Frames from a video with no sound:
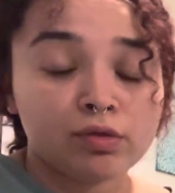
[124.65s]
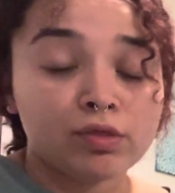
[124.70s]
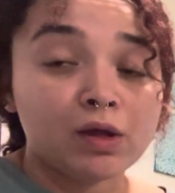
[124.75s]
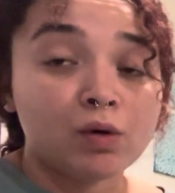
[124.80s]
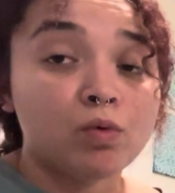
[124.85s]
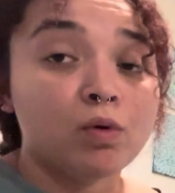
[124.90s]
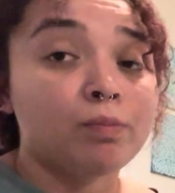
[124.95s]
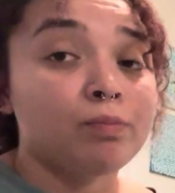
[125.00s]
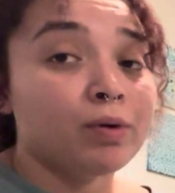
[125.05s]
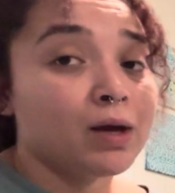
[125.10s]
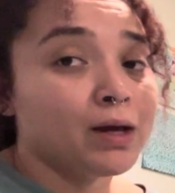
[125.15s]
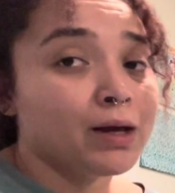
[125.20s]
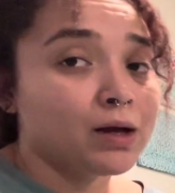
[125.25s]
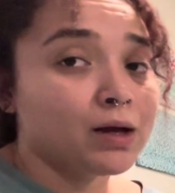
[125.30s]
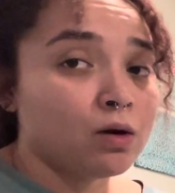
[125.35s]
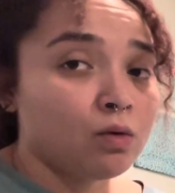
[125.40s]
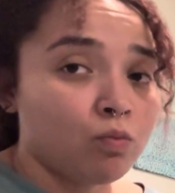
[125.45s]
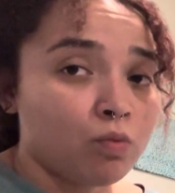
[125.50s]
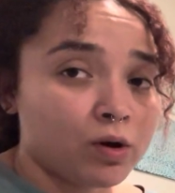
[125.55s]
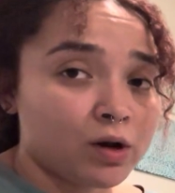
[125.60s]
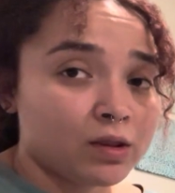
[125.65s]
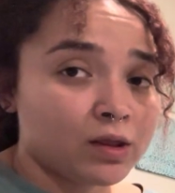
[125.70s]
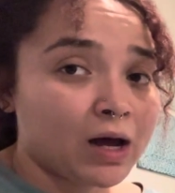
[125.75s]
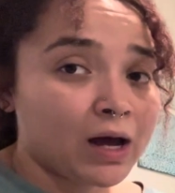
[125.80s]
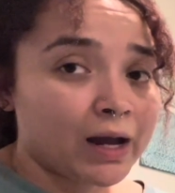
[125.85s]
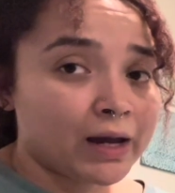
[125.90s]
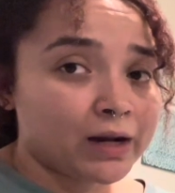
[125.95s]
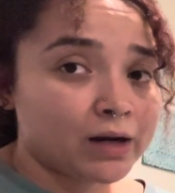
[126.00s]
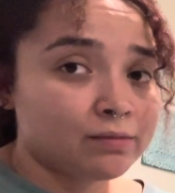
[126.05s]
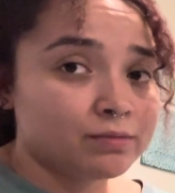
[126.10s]
They will pick one of the
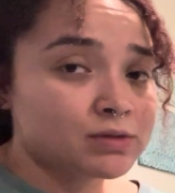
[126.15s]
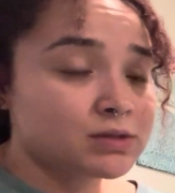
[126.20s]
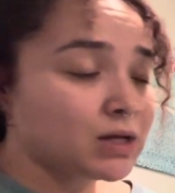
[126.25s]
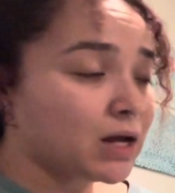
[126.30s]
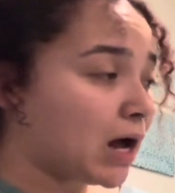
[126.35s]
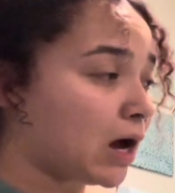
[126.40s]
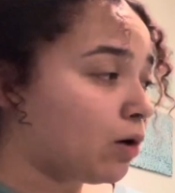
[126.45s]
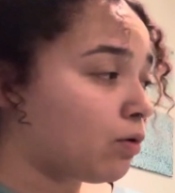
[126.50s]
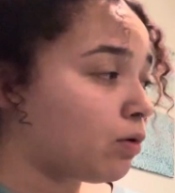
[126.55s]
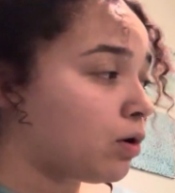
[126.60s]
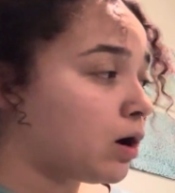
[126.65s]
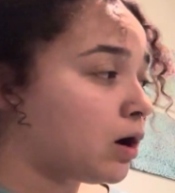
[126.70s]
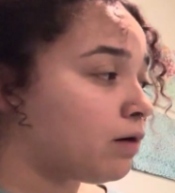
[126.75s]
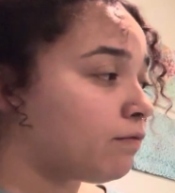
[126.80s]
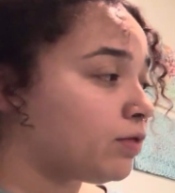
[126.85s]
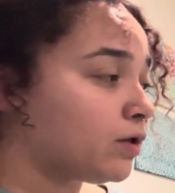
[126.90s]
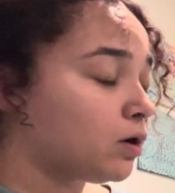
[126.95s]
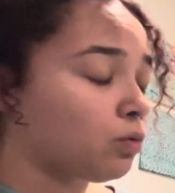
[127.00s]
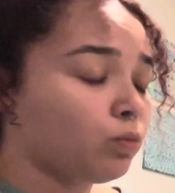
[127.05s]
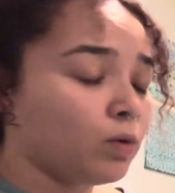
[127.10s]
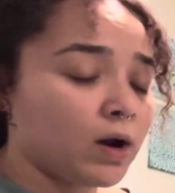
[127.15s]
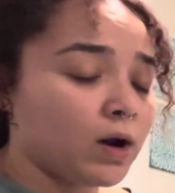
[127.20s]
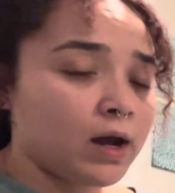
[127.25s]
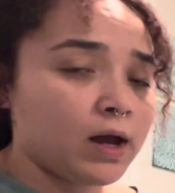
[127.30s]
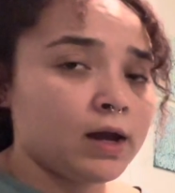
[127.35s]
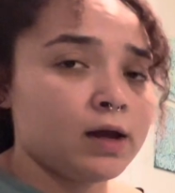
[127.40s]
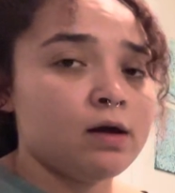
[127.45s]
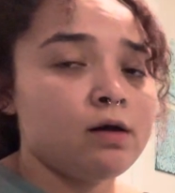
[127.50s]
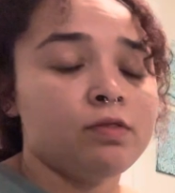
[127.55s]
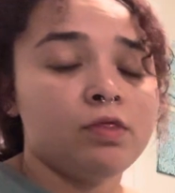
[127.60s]
items out of the array.